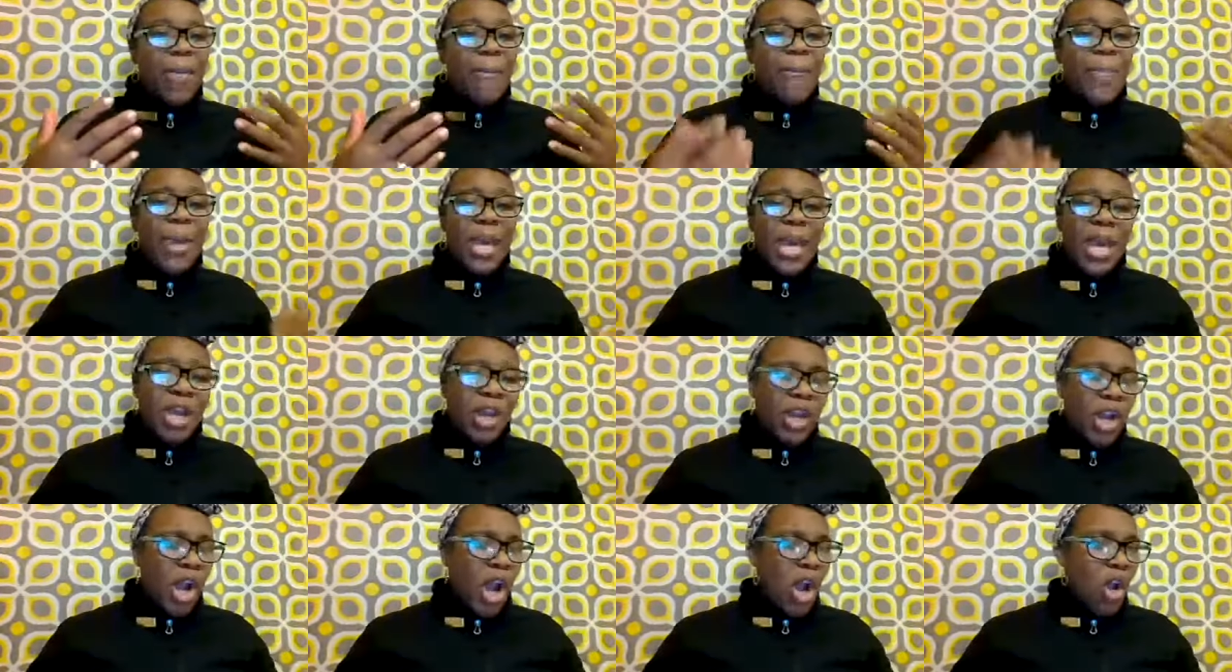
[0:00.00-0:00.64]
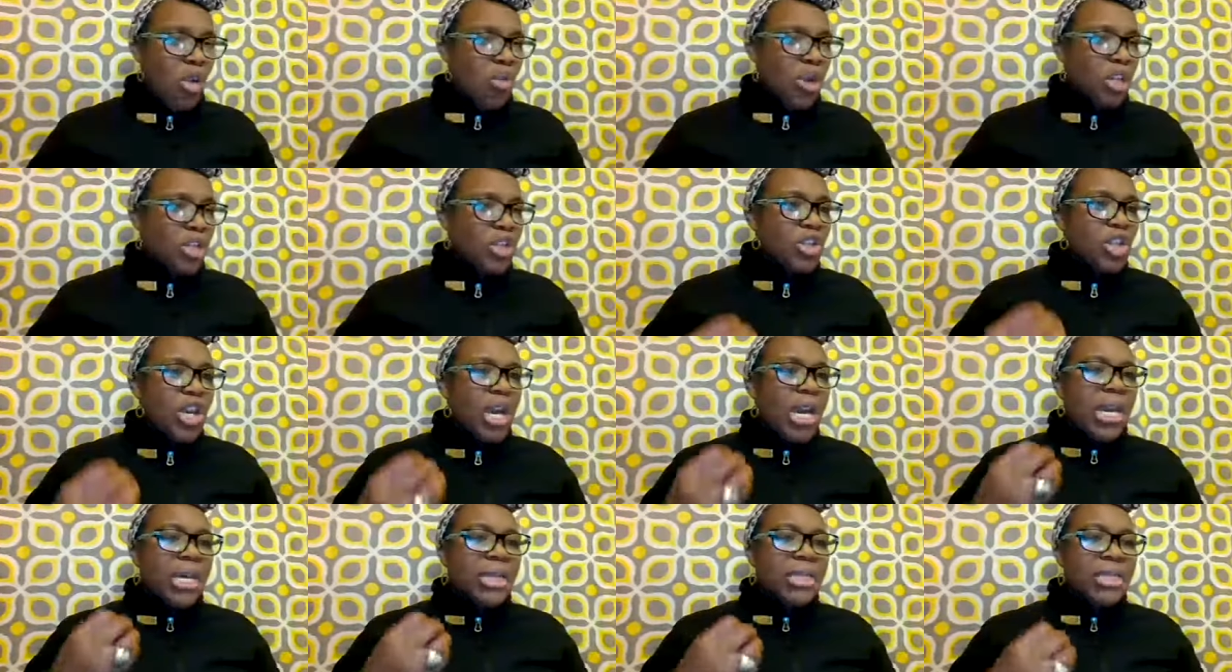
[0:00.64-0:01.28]
be
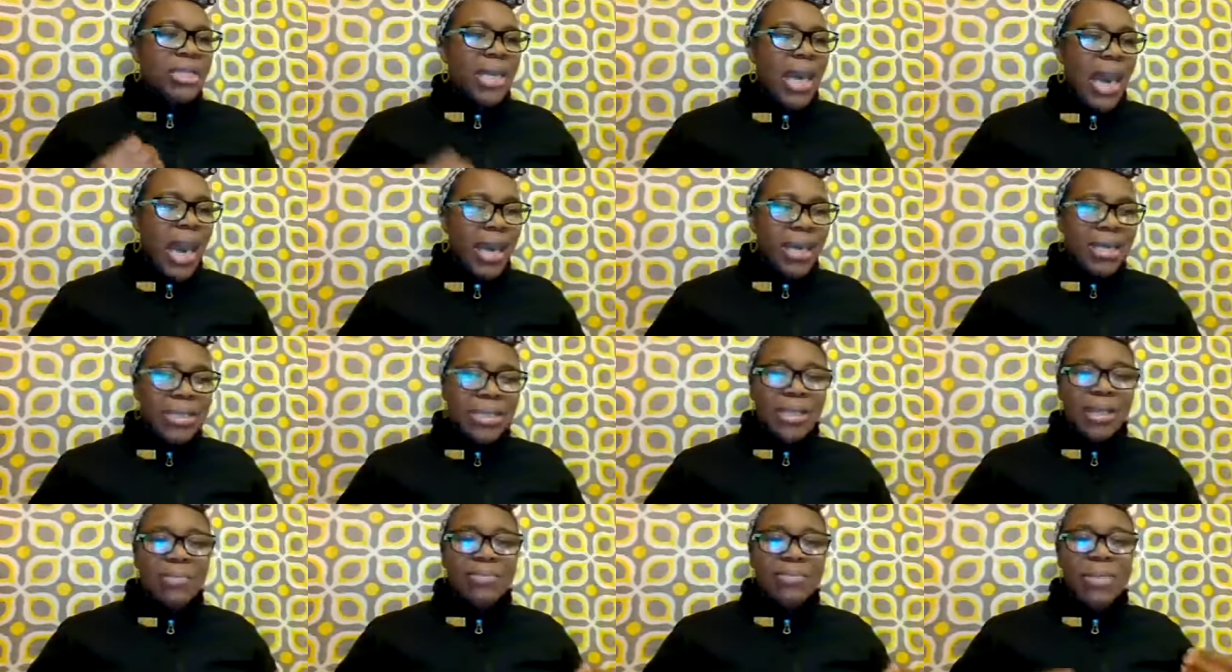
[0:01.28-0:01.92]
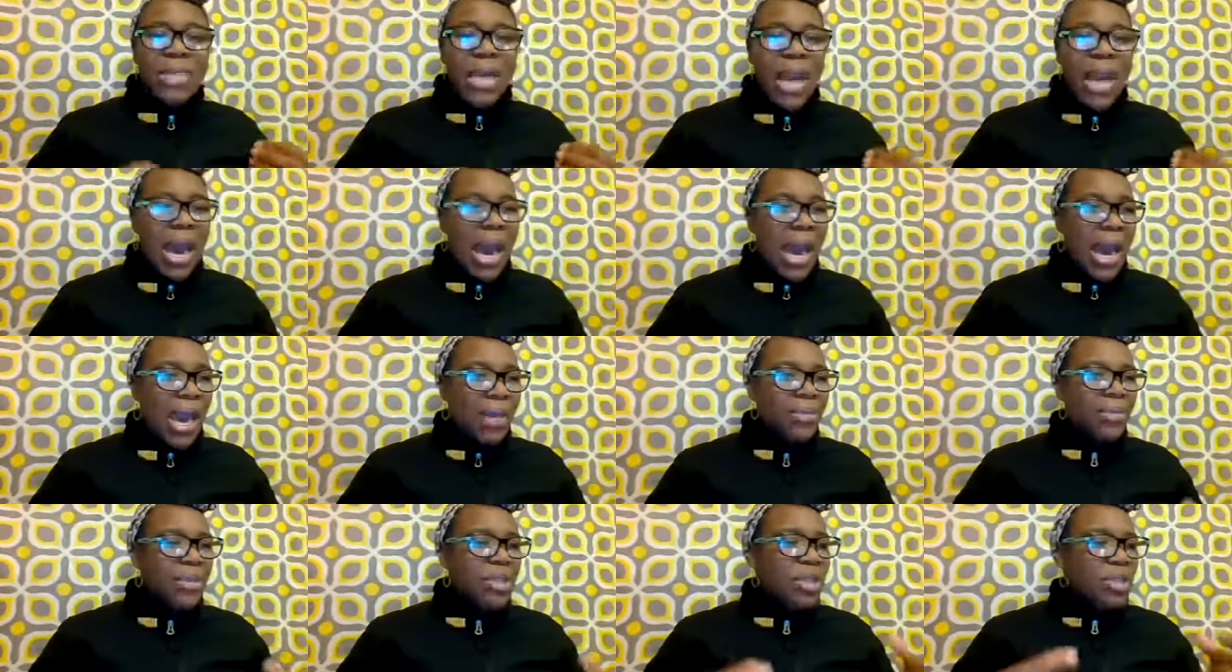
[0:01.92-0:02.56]
encouraged. Take some
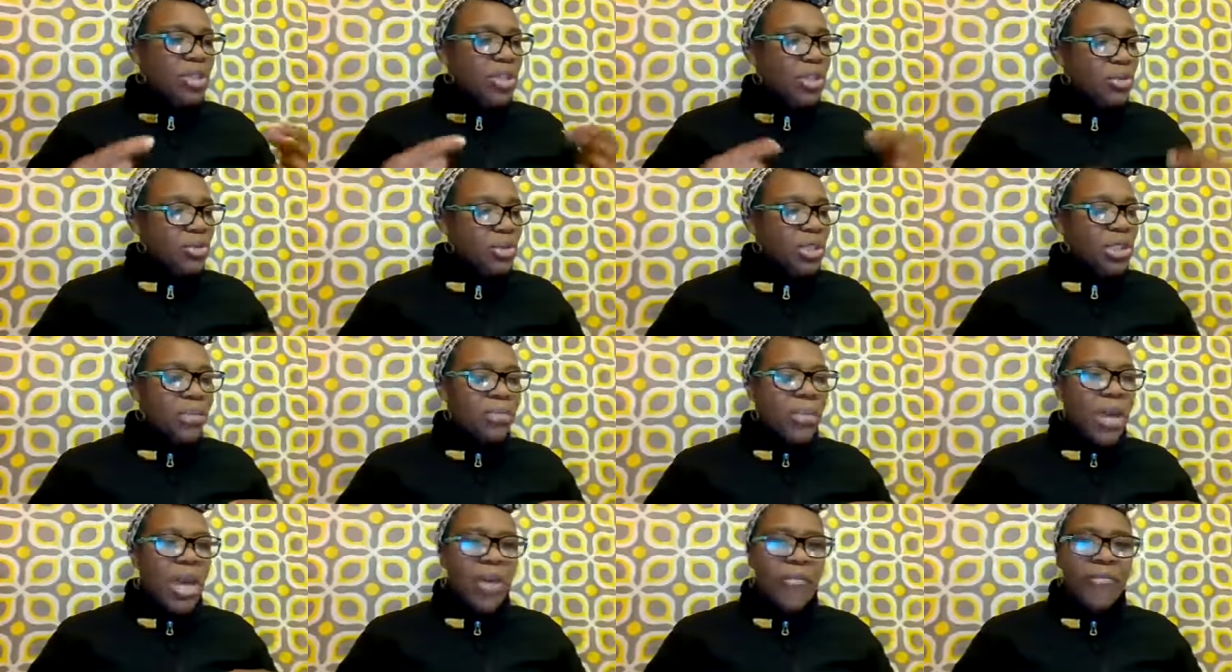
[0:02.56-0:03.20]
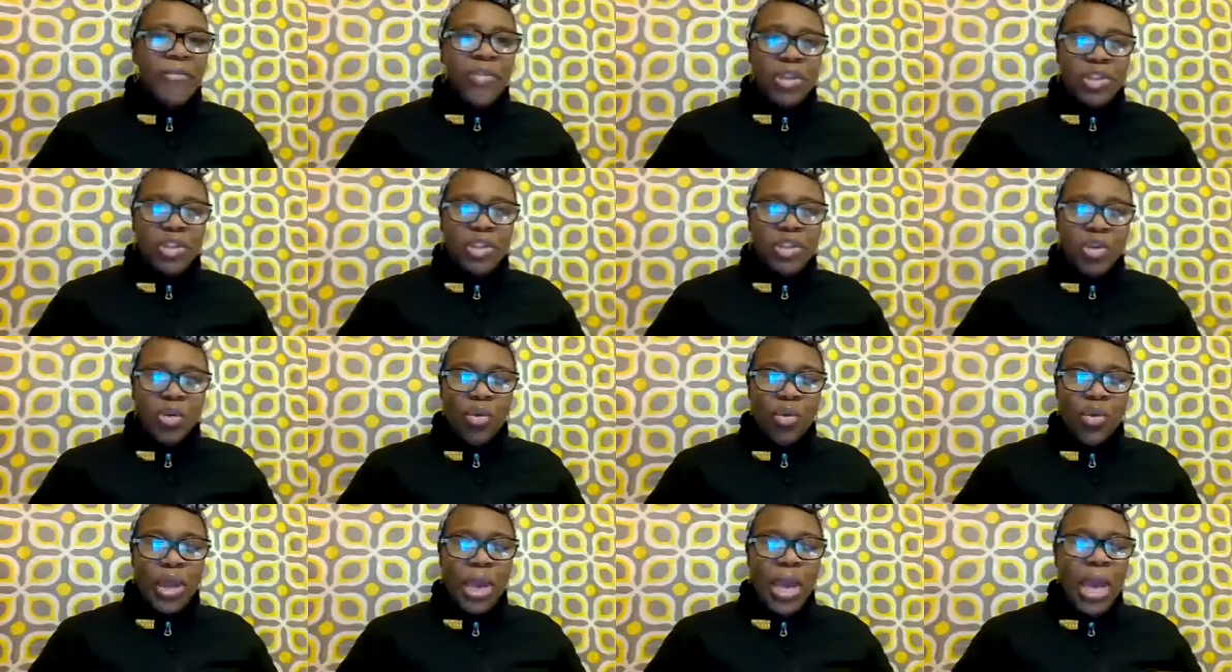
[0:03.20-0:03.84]
time to do some
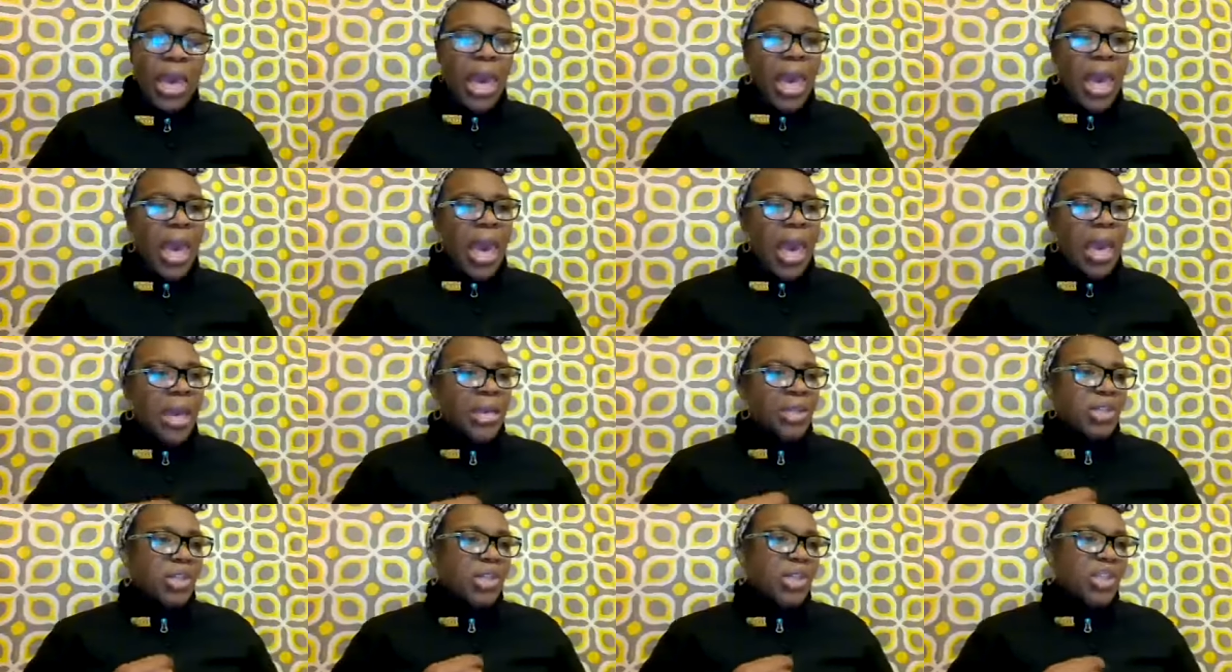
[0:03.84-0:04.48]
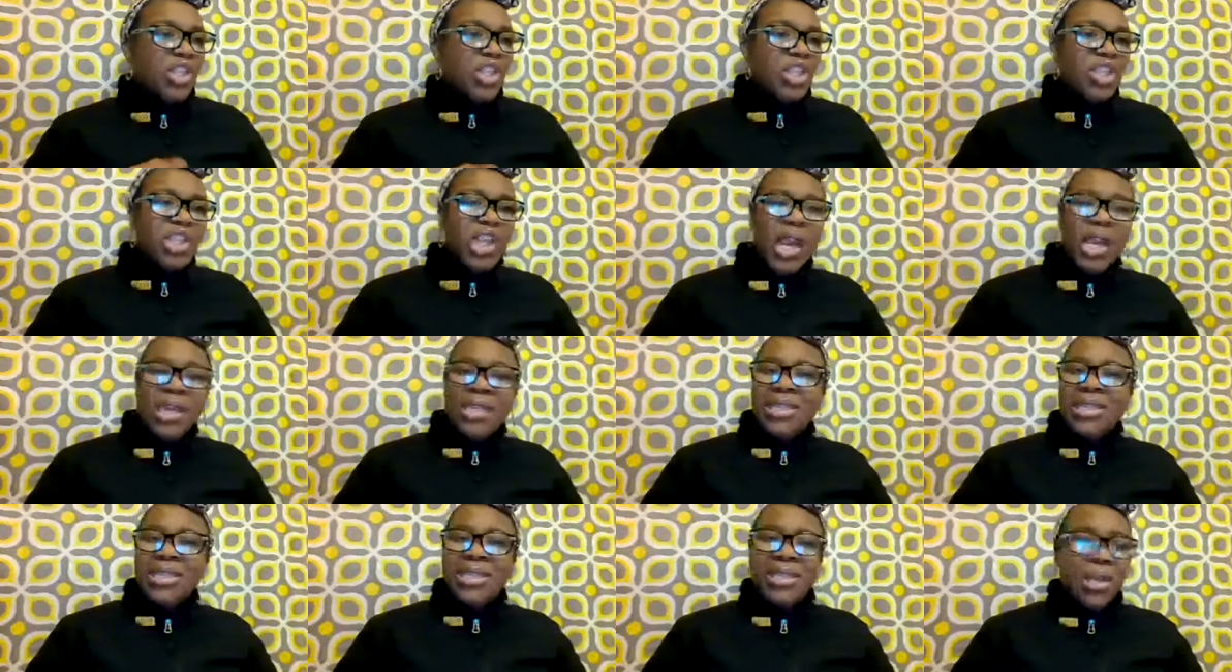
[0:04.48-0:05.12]
inventory and to
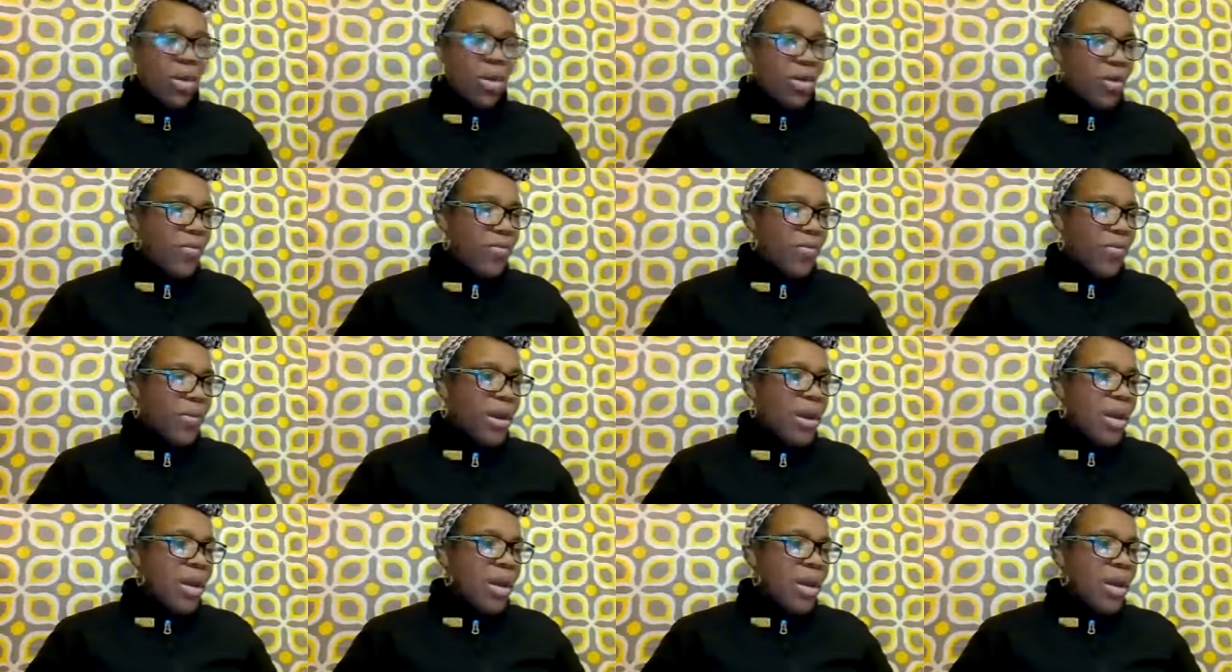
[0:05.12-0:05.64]
check self.